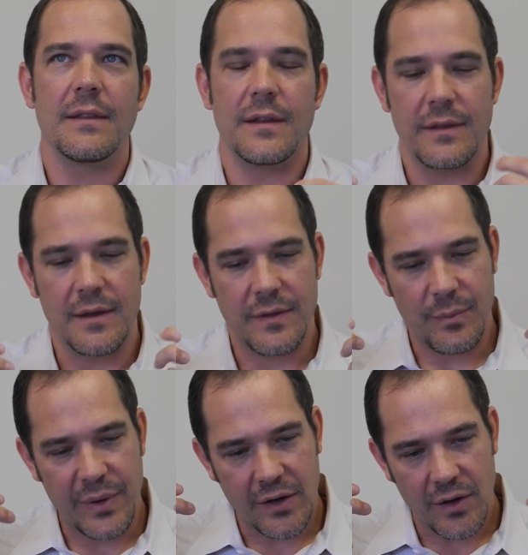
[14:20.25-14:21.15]

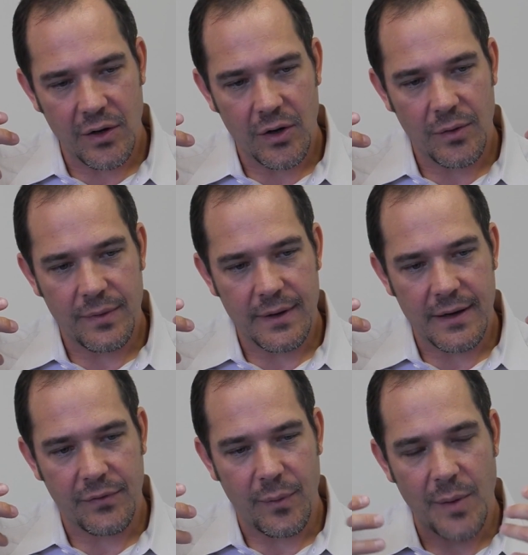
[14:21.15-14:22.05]
the bigger,
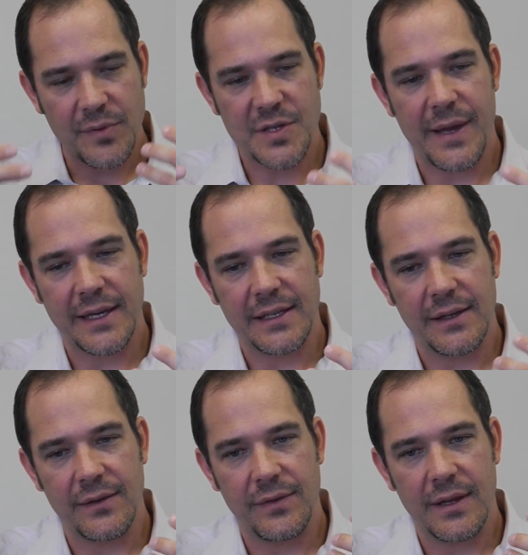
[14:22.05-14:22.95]
from our
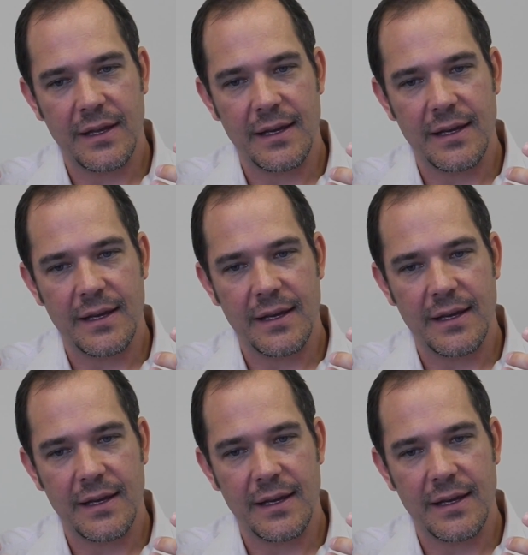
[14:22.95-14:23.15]
perspective,